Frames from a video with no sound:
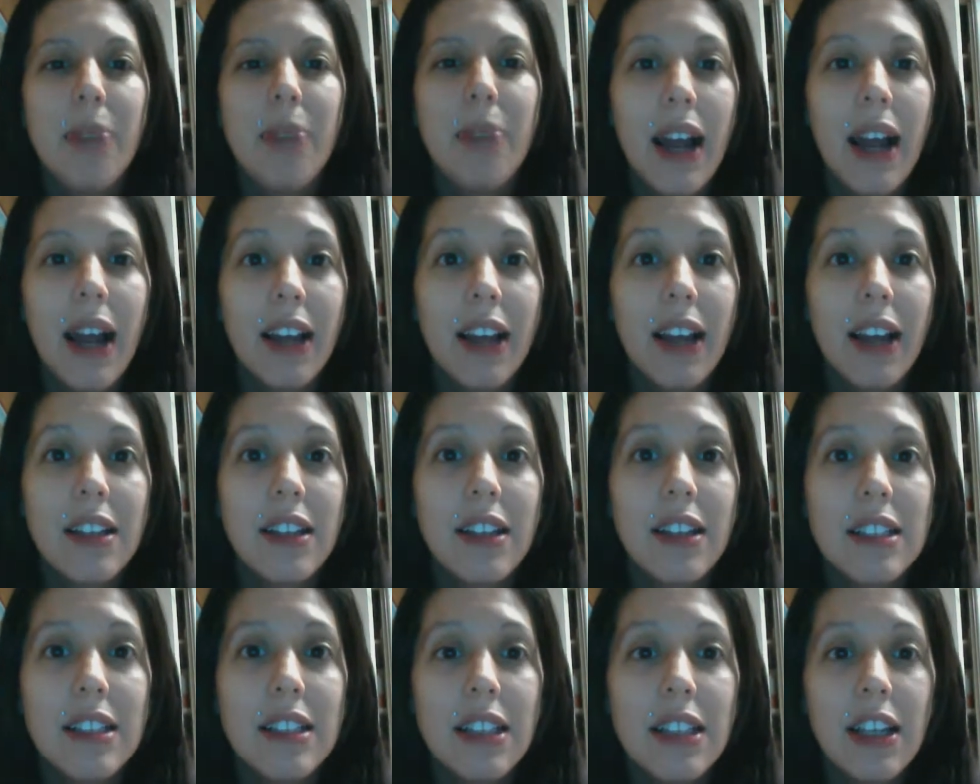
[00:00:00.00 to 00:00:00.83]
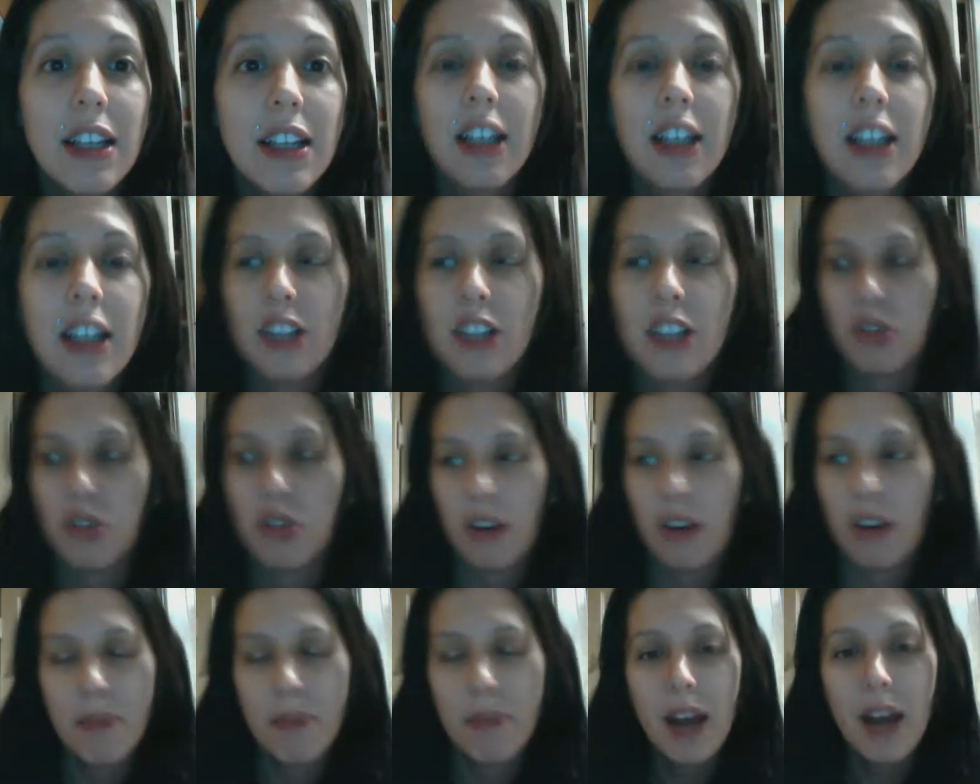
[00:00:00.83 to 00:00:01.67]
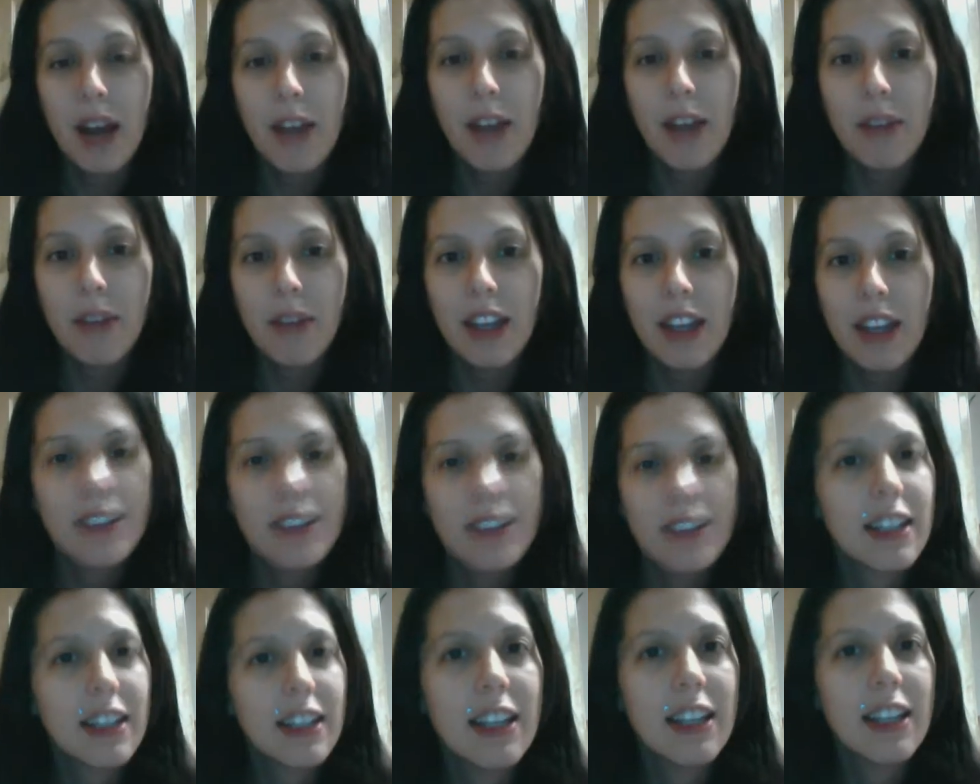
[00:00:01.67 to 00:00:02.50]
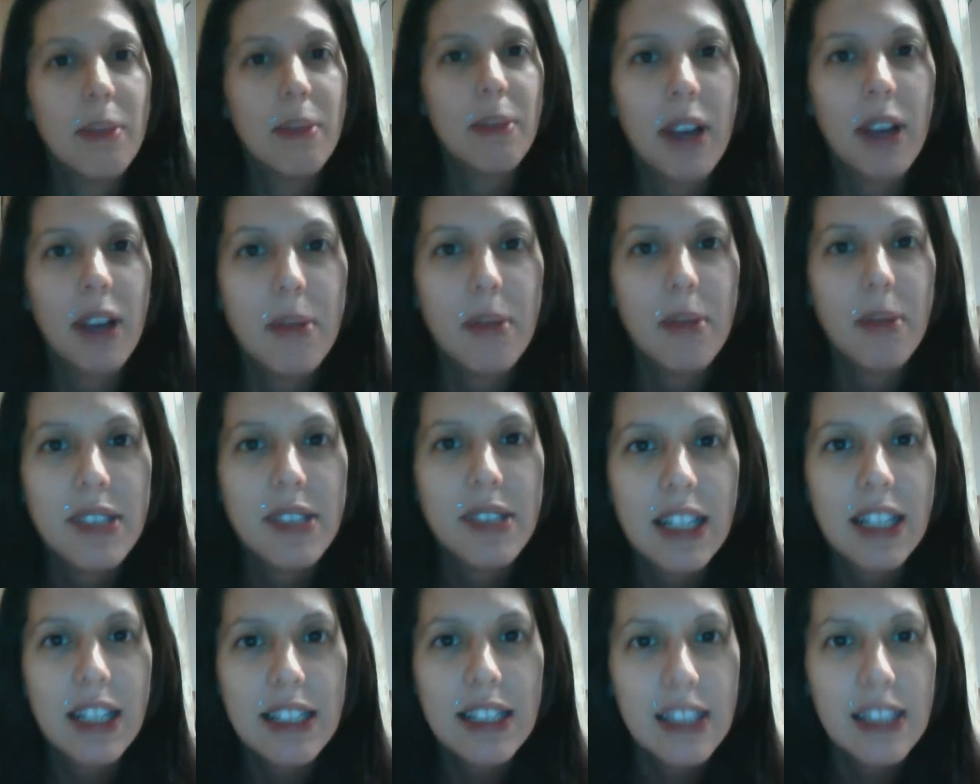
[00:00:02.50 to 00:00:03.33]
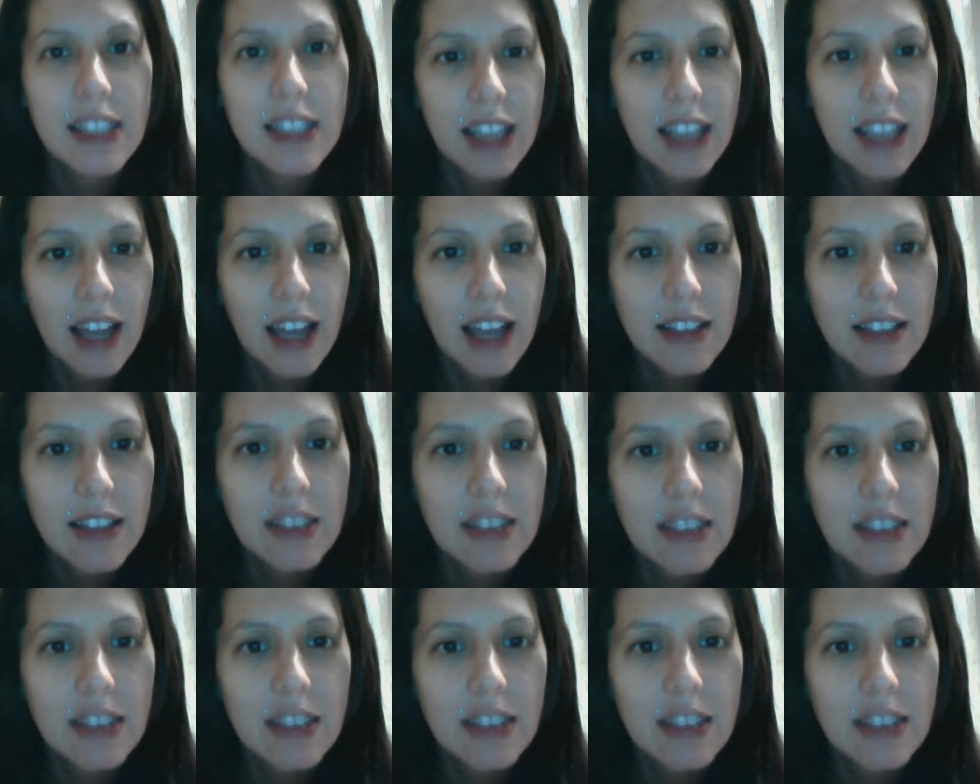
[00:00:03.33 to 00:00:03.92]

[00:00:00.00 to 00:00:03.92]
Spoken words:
bags. It's right behind me. It's going to take me a couple seconds to get."